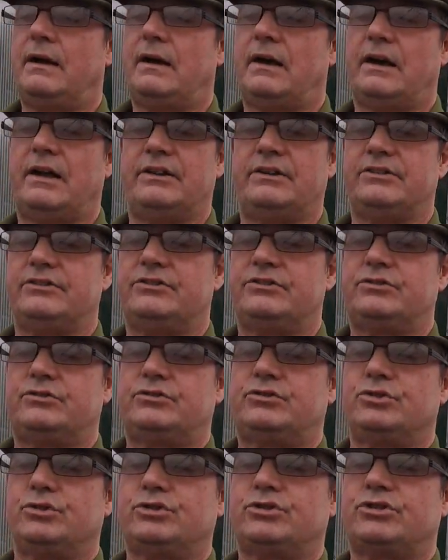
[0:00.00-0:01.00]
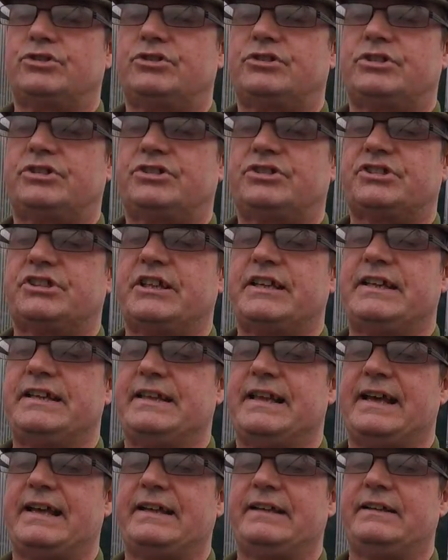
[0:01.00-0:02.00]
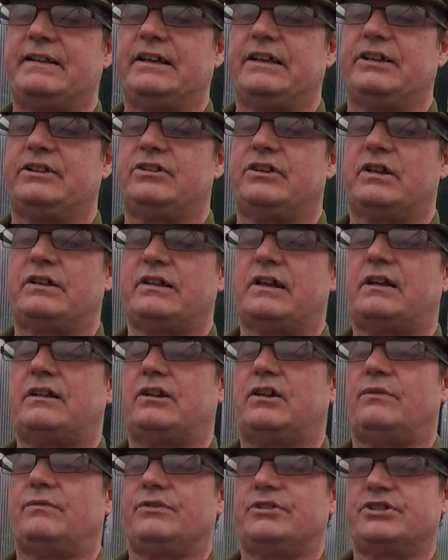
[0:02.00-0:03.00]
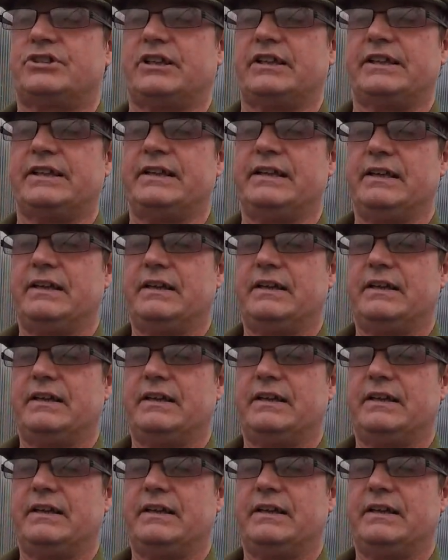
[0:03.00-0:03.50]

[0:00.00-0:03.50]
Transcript: and just to see then, that'll obviously